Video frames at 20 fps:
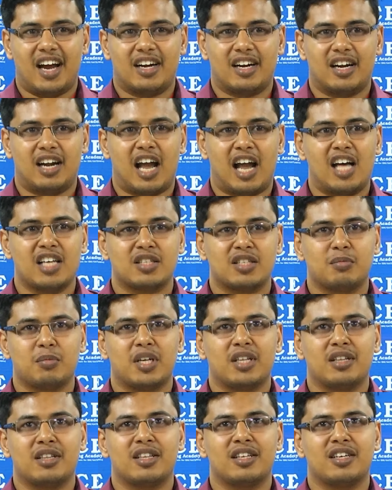and last
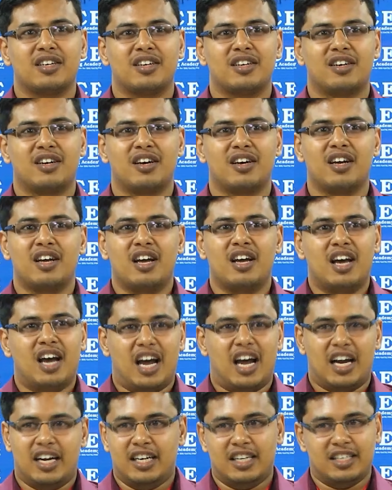month, uh,
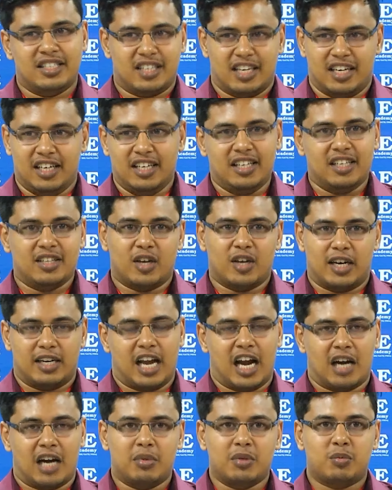I didn't study that,
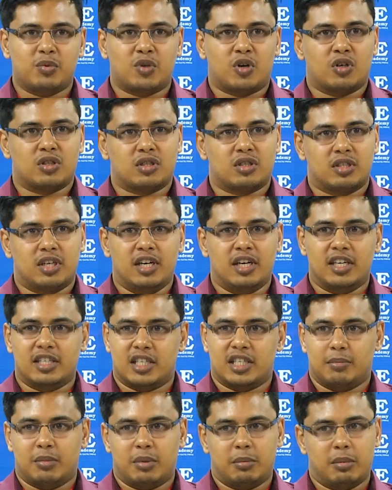that much because till
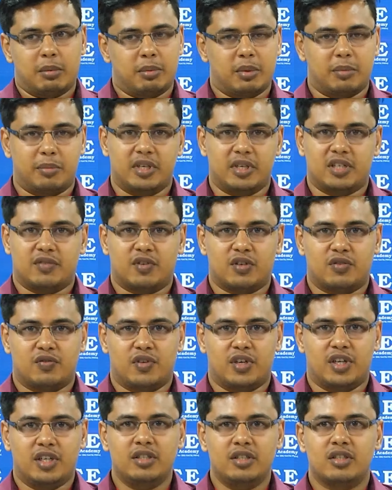December my preparation was
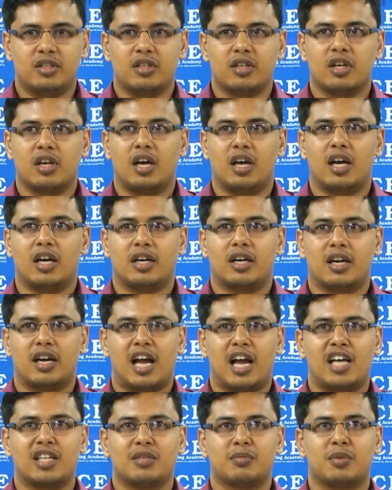finished and
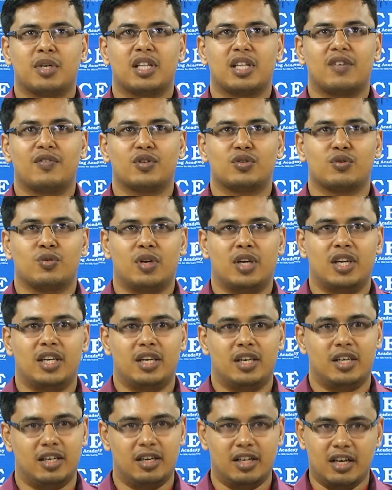last month I was
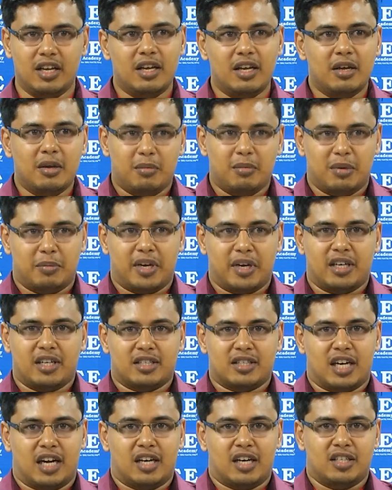only preparing
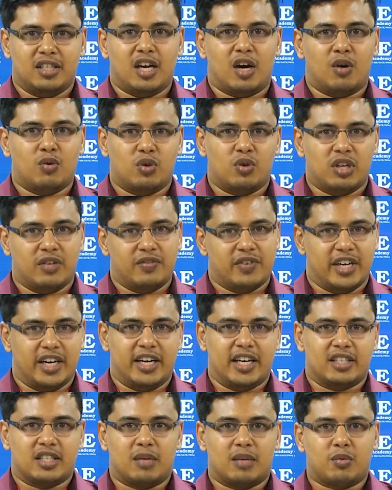a strategy how to give
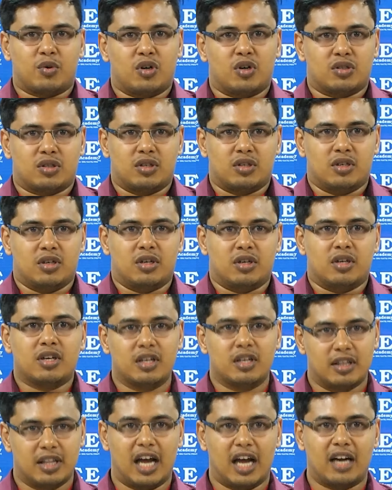gate exam cause uh,
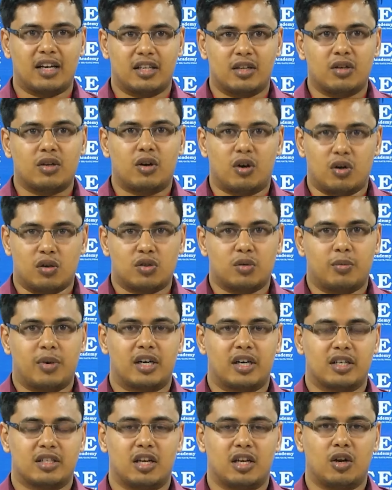that also
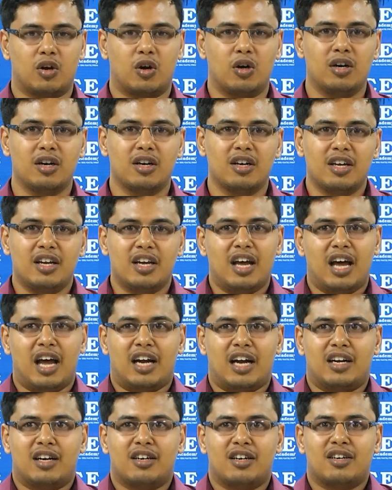matters a lot
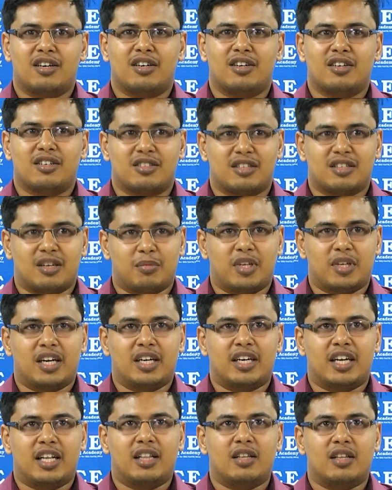and uh, something
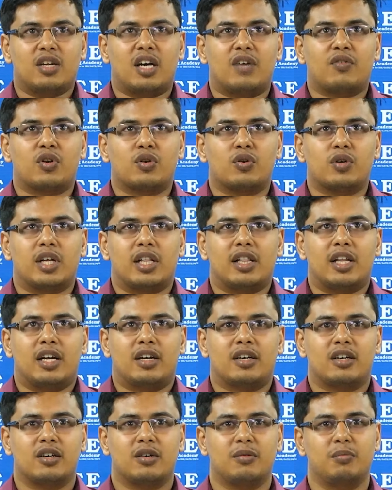I tell I want to tell
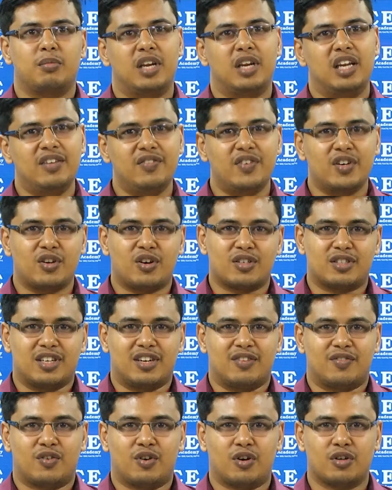that uh, believe in
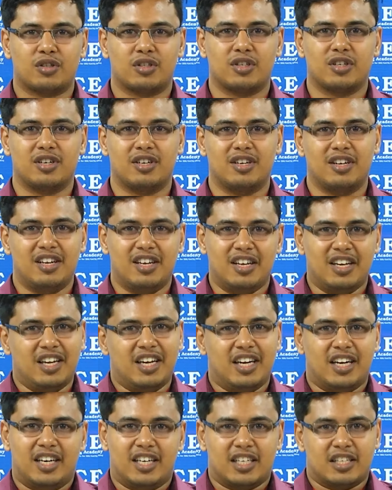yourself cause uh,
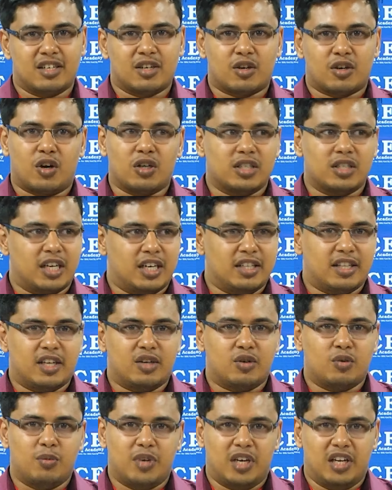it doesn't cost
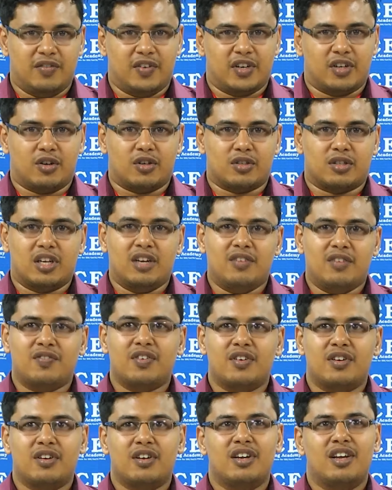anything to believe in
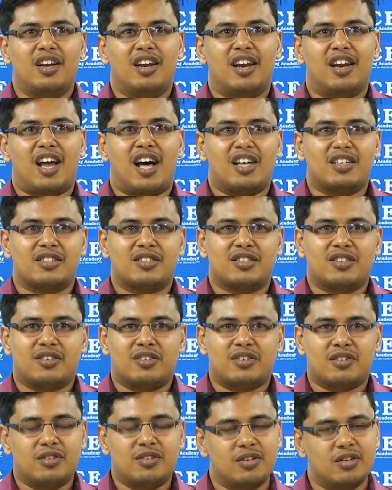yourself last
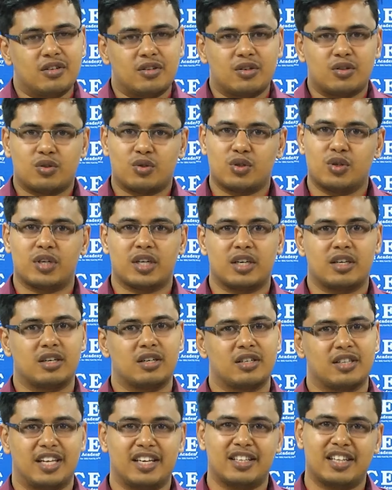uh, so you
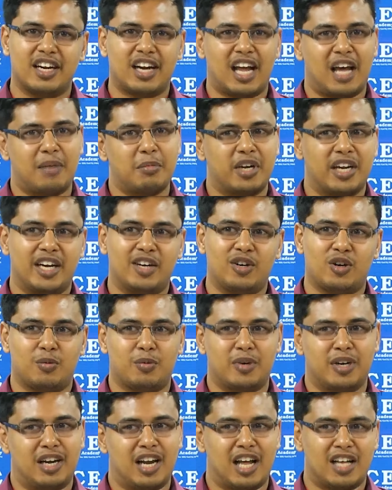can think that I am a gate
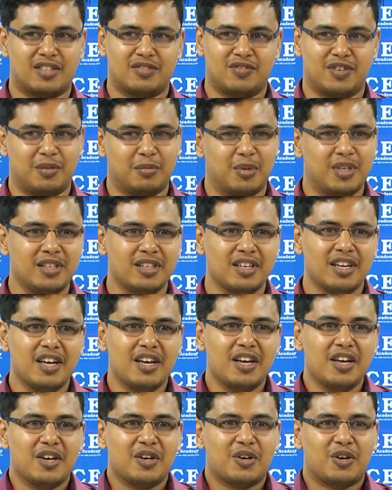topper in last one month
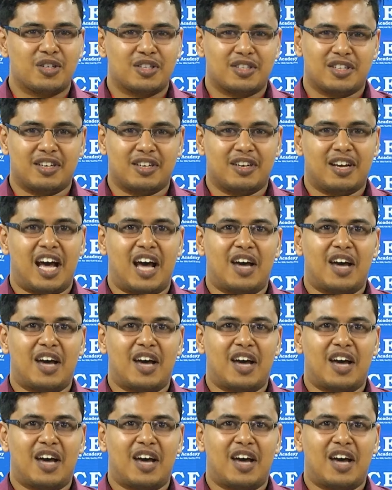because uh,